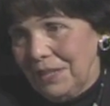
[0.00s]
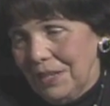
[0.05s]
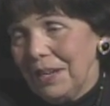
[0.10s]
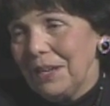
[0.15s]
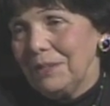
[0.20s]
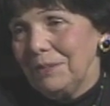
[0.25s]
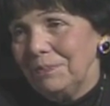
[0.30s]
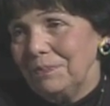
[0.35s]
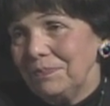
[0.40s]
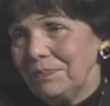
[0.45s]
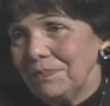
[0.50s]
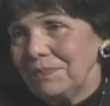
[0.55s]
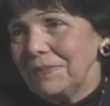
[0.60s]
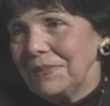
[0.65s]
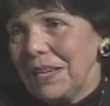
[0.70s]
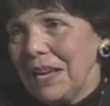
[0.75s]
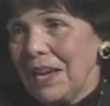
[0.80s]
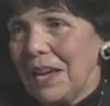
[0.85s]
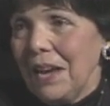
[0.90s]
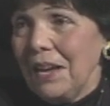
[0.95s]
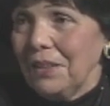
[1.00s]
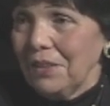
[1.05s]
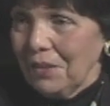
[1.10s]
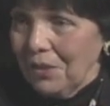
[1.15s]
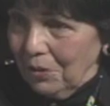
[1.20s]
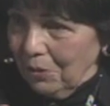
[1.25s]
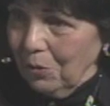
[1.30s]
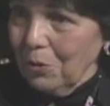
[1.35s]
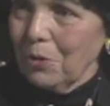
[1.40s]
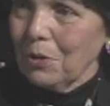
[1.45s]
Yeah. And
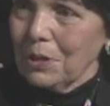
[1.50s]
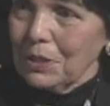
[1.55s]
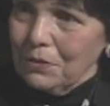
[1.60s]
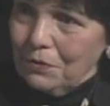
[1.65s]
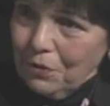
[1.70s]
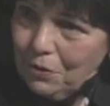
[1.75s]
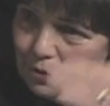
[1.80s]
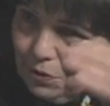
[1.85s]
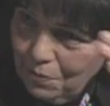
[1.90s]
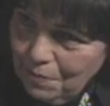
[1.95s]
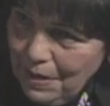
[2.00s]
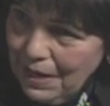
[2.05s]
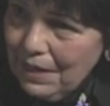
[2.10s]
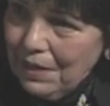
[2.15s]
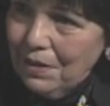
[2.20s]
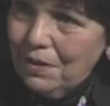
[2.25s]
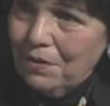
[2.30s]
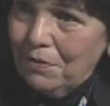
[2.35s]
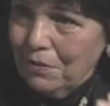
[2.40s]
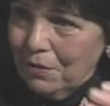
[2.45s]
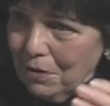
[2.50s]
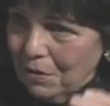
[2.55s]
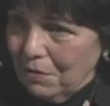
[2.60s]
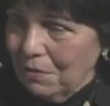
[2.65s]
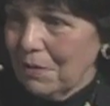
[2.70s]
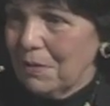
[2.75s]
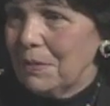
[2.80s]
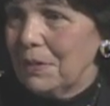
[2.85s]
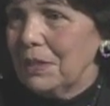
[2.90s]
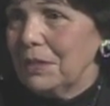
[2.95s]
it goes for men, for
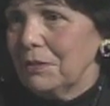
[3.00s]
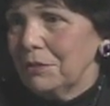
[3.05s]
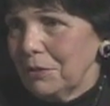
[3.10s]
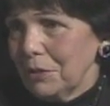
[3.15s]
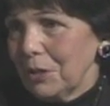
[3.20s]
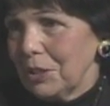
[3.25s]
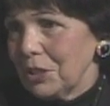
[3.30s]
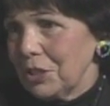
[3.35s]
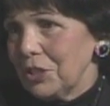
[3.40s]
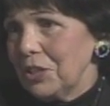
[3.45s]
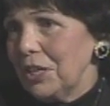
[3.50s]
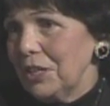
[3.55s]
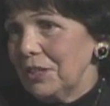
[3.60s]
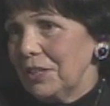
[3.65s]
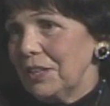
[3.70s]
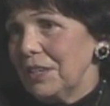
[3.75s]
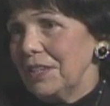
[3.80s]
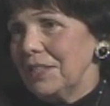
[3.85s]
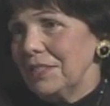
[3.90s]
women, for children.